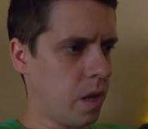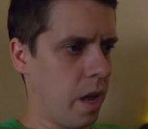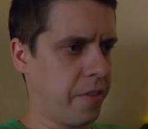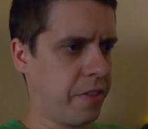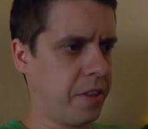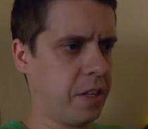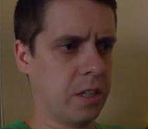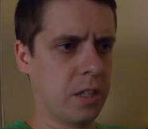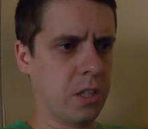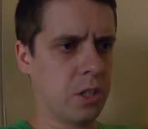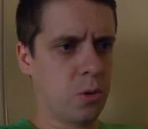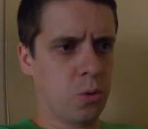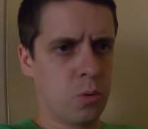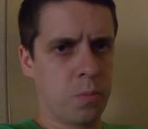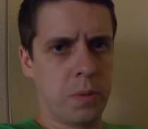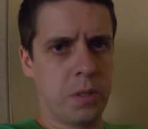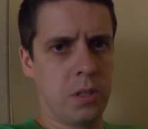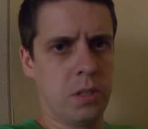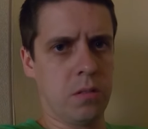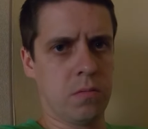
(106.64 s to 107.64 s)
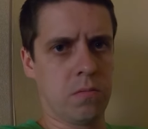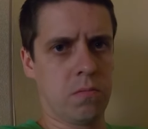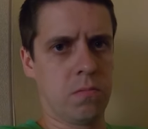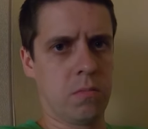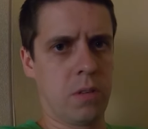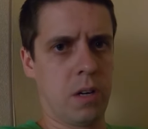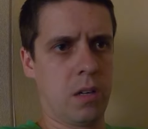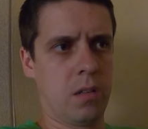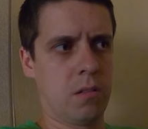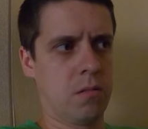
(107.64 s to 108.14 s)
I think it will be
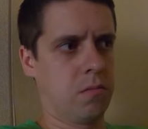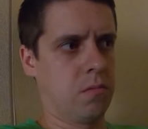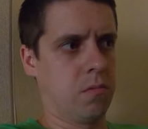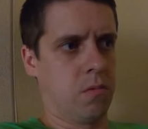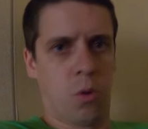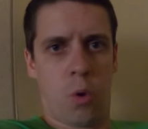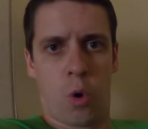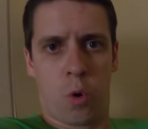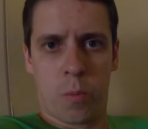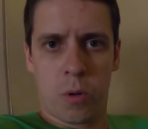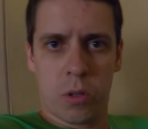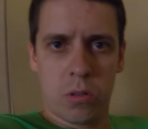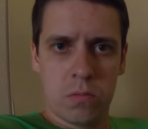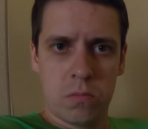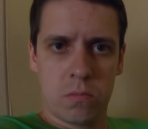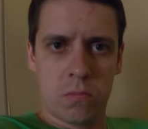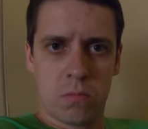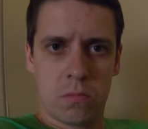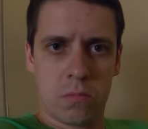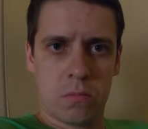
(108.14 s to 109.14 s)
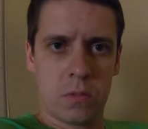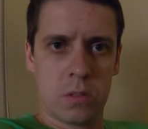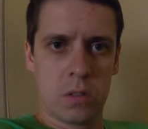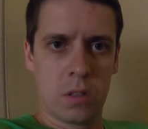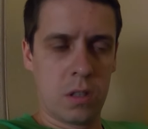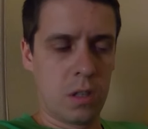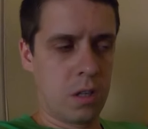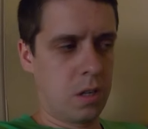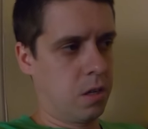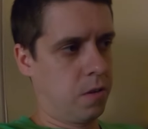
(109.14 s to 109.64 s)
normal.
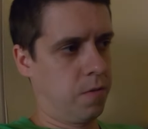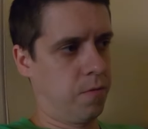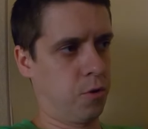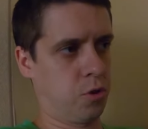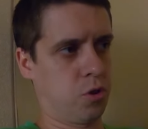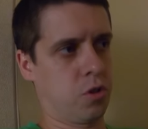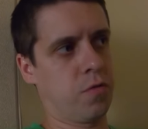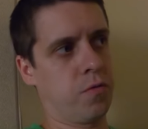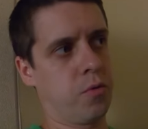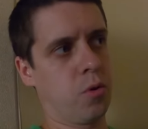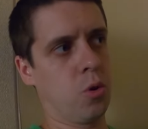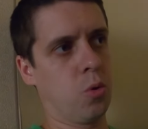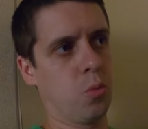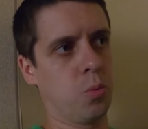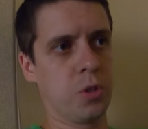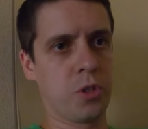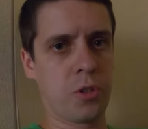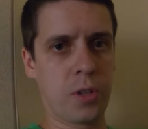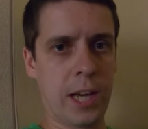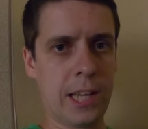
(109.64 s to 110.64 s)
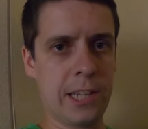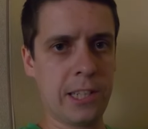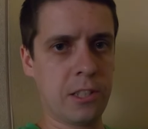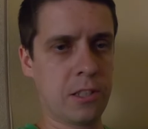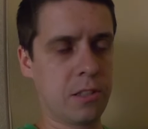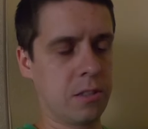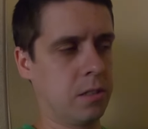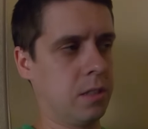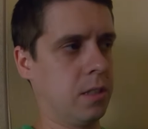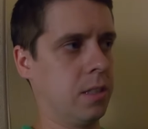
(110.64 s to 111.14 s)
First of all, we tried
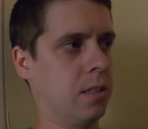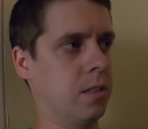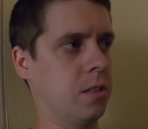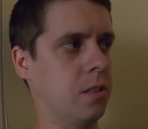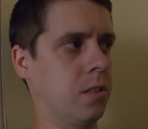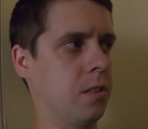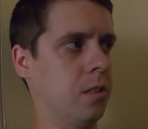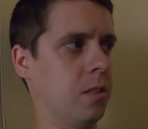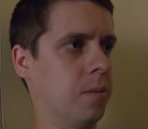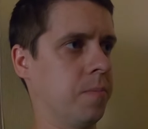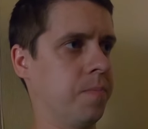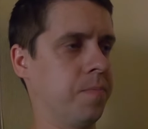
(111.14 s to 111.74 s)
it and